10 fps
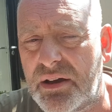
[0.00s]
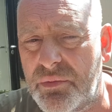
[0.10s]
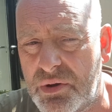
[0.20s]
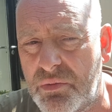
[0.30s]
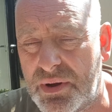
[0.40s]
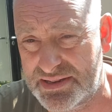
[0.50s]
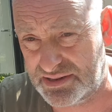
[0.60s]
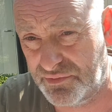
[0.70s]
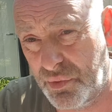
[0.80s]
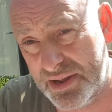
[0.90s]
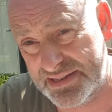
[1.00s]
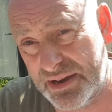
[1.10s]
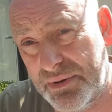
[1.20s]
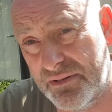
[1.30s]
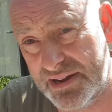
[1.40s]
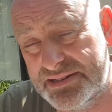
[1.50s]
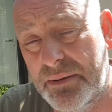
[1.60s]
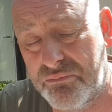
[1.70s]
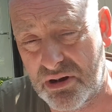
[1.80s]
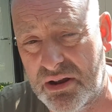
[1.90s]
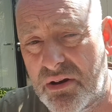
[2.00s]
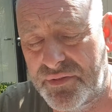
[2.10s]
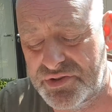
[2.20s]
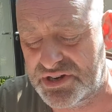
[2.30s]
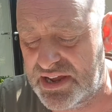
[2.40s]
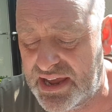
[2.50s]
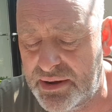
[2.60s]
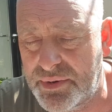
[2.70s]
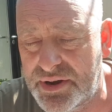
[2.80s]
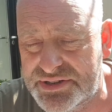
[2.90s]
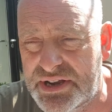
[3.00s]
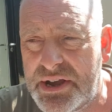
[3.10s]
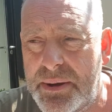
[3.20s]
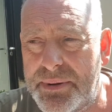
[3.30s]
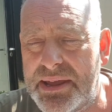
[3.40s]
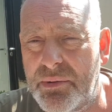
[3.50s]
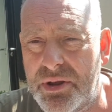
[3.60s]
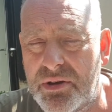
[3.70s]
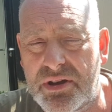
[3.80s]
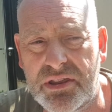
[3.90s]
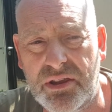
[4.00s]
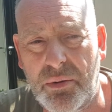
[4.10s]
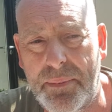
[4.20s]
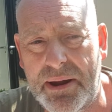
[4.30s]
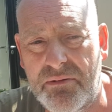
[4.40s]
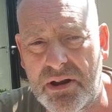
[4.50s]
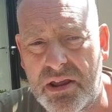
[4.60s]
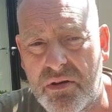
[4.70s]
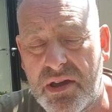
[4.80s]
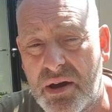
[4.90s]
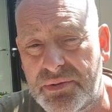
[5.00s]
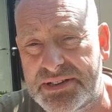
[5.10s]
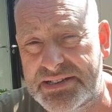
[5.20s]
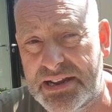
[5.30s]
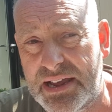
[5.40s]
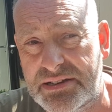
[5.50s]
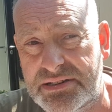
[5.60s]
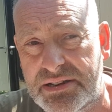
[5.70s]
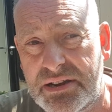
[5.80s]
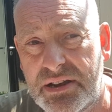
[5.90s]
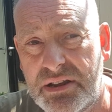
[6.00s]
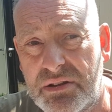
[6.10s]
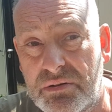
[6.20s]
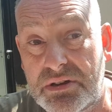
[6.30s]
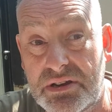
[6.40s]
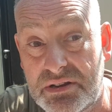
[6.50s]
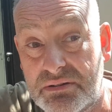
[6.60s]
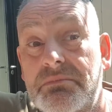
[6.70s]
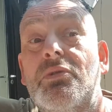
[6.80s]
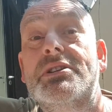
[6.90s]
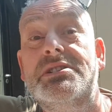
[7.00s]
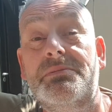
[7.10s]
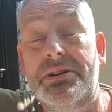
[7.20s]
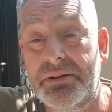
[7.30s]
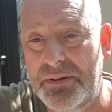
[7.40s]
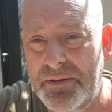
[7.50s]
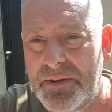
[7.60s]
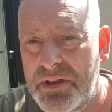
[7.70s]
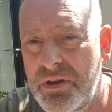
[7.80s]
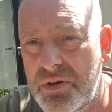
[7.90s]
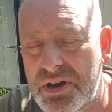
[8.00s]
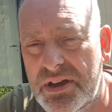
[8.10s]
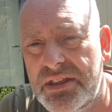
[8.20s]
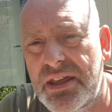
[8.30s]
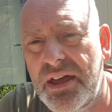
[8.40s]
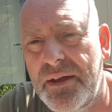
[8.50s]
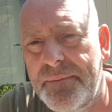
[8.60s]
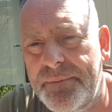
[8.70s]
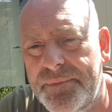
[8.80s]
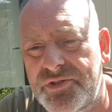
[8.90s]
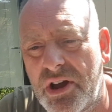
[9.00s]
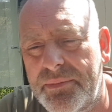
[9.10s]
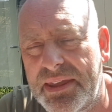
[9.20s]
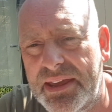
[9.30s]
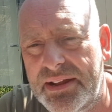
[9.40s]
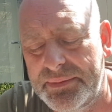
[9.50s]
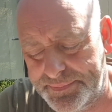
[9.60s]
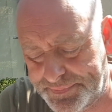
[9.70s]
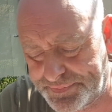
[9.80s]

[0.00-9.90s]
I will, once I've worked out where it is and I print it off, I'll show you how it works. But yeah, what you can do, apparently, you can go on the CX. You can, morning gentlemen, you can type down,